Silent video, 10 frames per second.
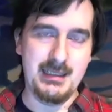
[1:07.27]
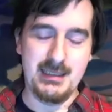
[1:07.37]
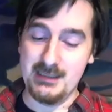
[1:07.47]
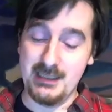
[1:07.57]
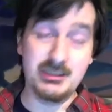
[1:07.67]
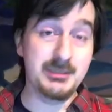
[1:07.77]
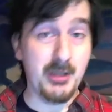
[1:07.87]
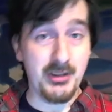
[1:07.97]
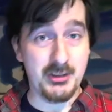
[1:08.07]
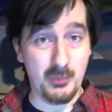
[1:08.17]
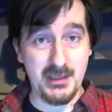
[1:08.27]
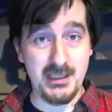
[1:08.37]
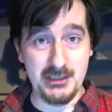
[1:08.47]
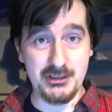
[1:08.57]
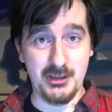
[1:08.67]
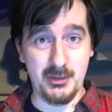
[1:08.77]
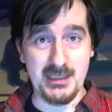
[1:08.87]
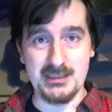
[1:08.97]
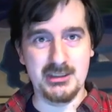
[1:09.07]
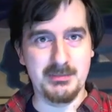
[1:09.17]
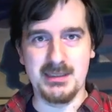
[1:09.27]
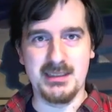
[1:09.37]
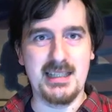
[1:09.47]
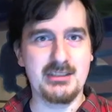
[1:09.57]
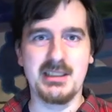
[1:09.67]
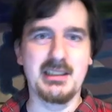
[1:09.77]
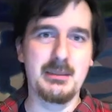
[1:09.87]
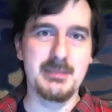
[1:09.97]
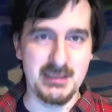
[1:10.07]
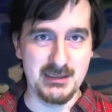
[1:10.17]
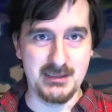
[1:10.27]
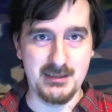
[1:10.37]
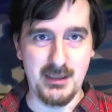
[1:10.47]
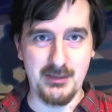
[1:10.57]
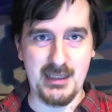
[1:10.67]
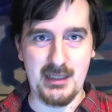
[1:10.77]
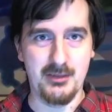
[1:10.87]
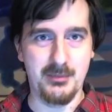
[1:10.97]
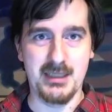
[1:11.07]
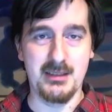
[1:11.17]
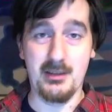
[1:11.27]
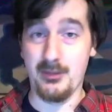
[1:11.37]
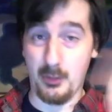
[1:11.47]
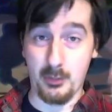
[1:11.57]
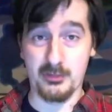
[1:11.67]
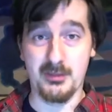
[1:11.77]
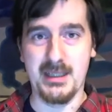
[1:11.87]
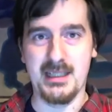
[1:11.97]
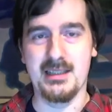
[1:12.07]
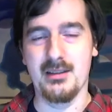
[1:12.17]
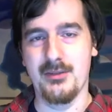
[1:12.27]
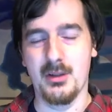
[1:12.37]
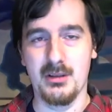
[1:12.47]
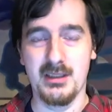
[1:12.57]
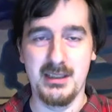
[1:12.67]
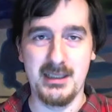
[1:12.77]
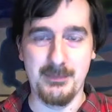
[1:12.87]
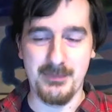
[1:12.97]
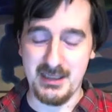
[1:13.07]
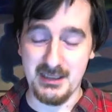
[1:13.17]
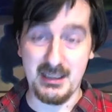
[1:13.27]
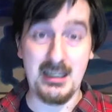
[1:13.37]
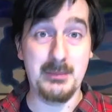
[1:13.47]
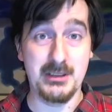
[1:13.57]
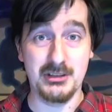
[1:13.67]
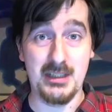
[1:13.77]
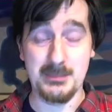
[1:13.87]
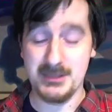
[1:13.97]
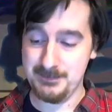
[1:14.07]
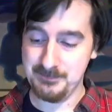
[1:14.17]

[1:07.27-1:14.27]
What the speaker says: I just bought this one issue, and I've just been catching glimpses of it out of the corner of my eye in the photo in the comic shops.